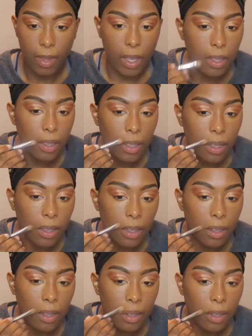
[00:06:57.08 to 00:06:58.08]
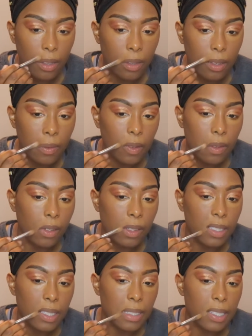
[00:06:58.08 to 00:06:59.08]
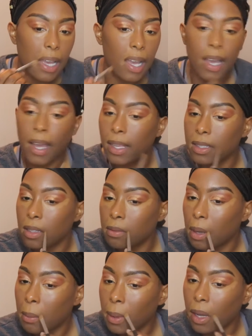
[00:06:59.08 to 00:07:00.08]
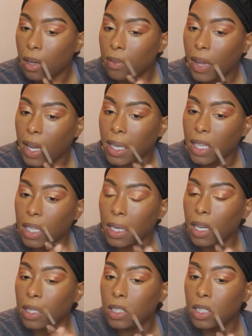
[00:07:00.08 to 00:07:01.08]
and then on the sides of my mouth I can get a